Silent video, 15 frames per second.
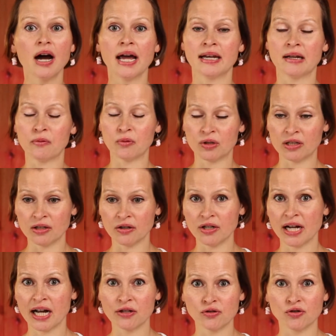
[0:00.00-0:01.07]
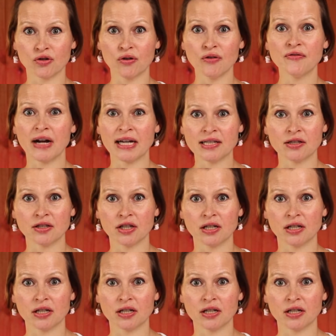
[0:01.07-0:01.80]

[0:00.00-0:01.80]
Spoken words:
and I want to learn how to draw faster.